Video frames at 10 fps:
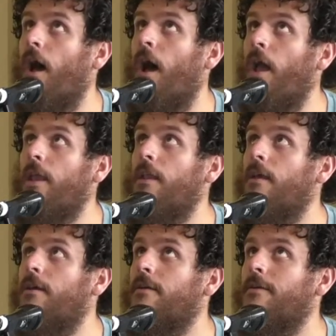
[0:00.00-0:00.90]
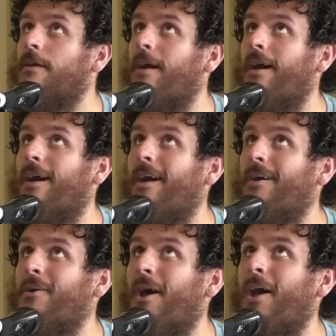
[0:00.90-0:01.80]
un uh
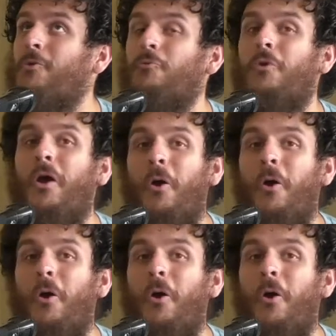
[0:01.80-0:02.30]
Un,